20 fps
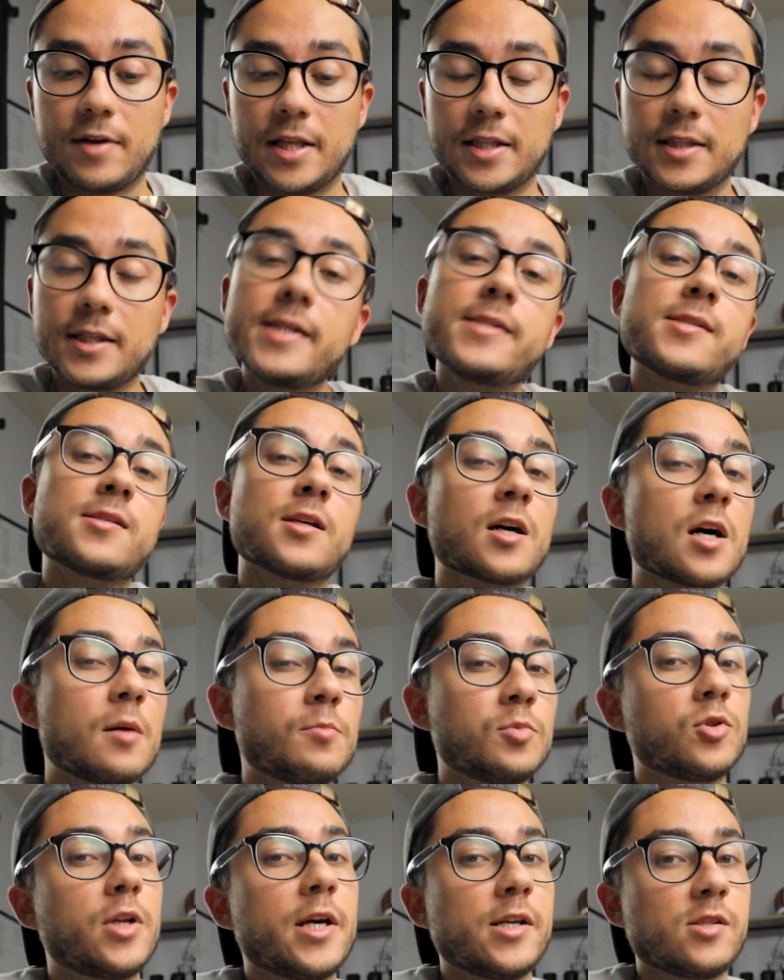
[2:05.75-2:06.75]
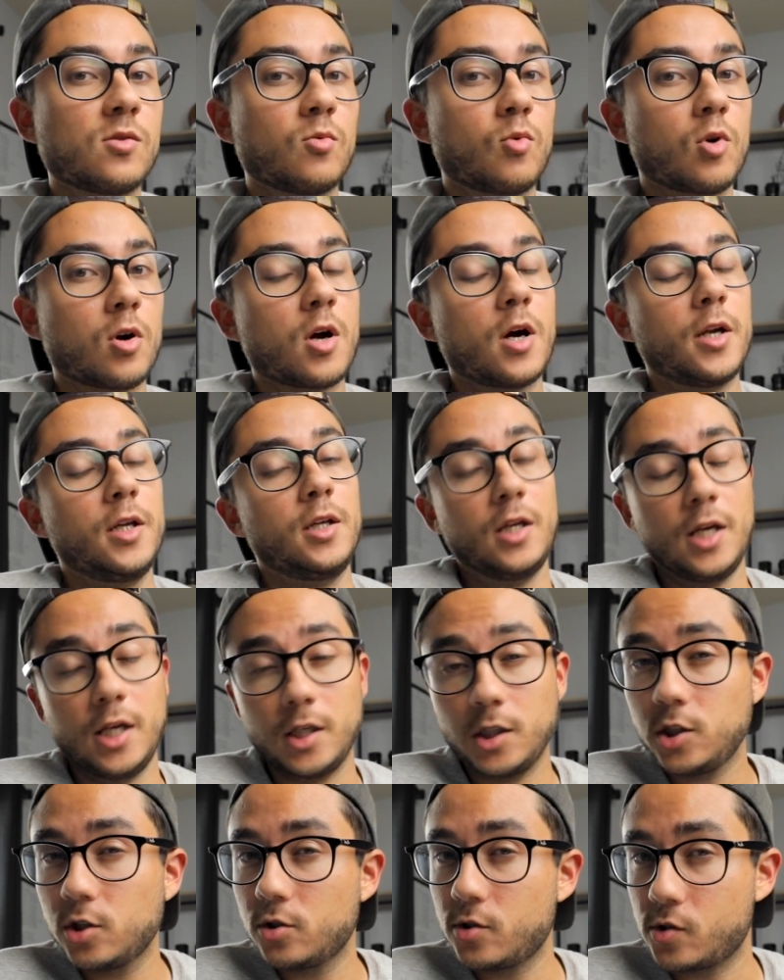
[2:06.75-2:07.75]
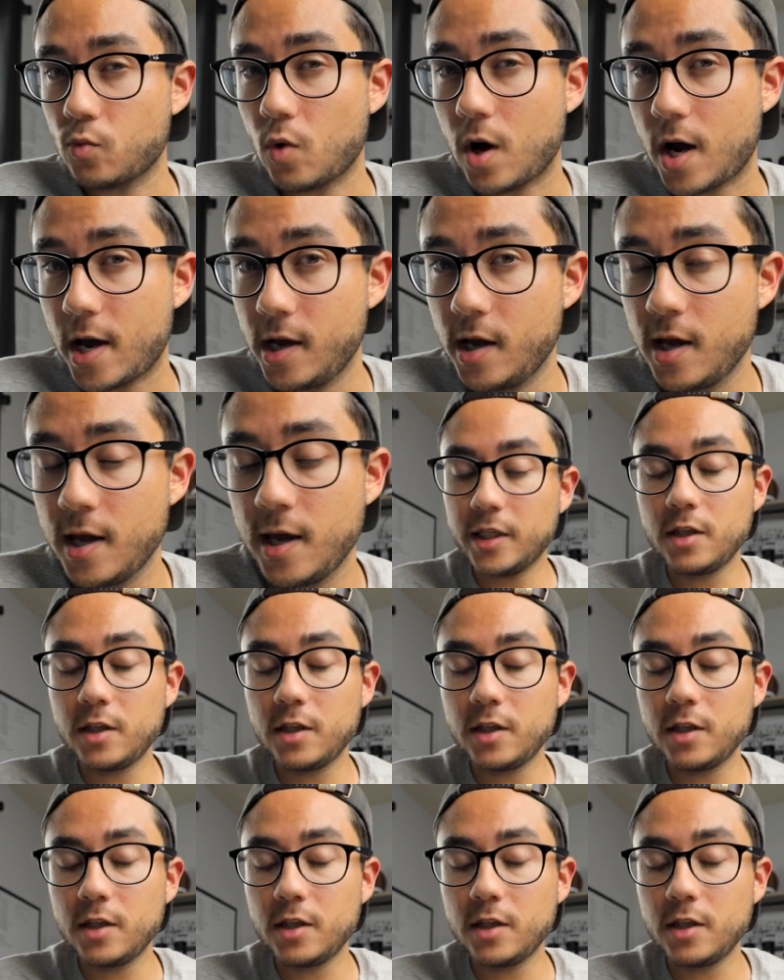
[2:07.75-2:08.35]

at least a couple days to work on it, and here's why.